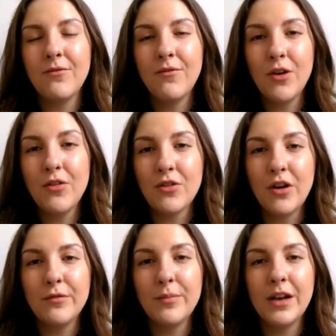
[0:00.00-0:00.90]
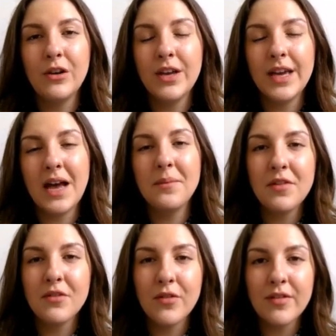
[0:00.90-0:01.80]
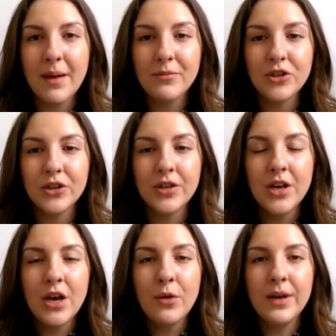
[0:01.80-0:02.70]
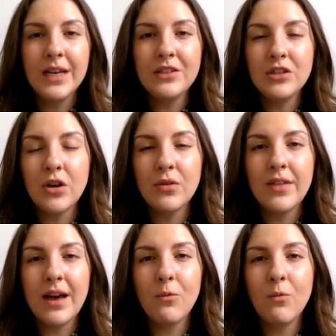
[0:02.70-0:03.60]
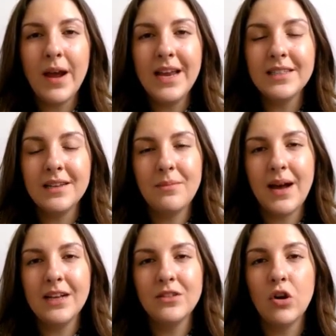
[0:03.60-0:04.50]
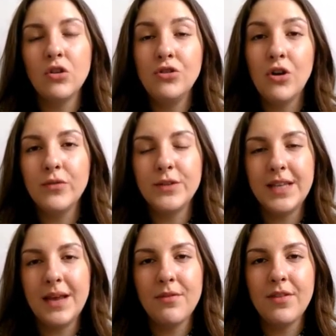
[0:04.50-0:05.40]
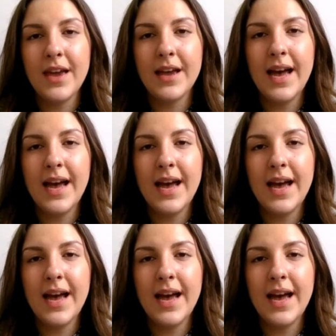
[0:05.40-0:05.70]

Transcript: First off, by looking at a misconception, we need to know that weight and mass are not the same thing.